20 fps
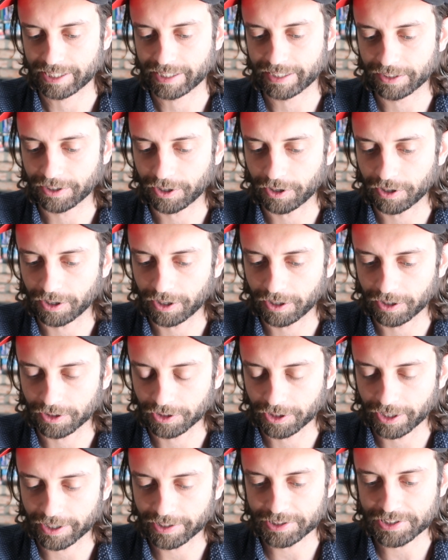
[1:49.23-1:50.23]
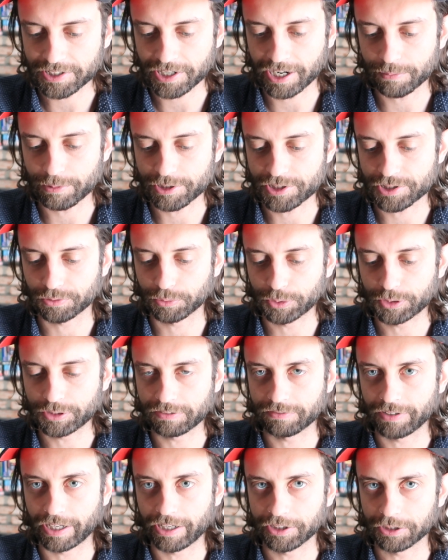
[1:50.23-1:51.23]
And a lot of the time it's the
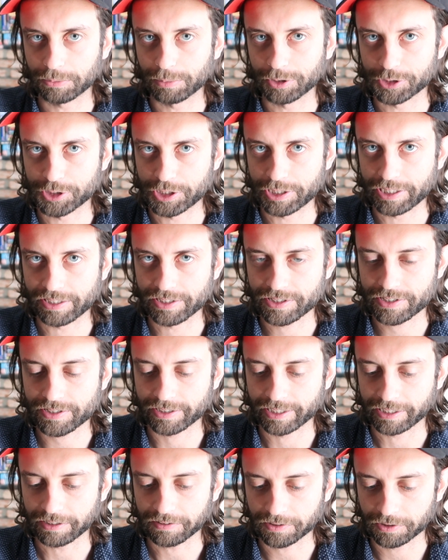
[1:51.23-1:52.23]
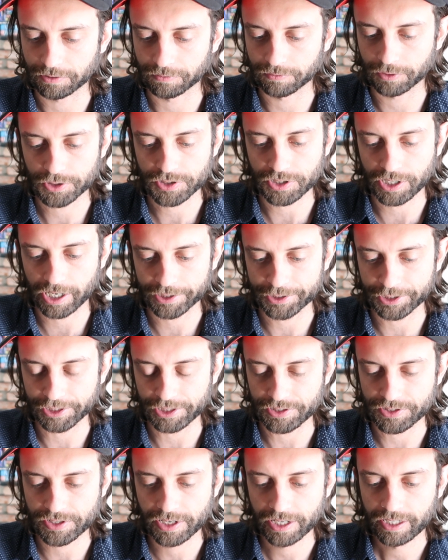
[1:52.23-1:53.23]
really valuable jeans like the
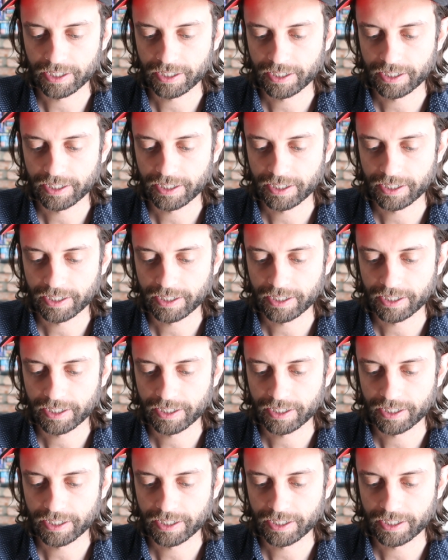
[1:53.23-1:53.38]
Versace's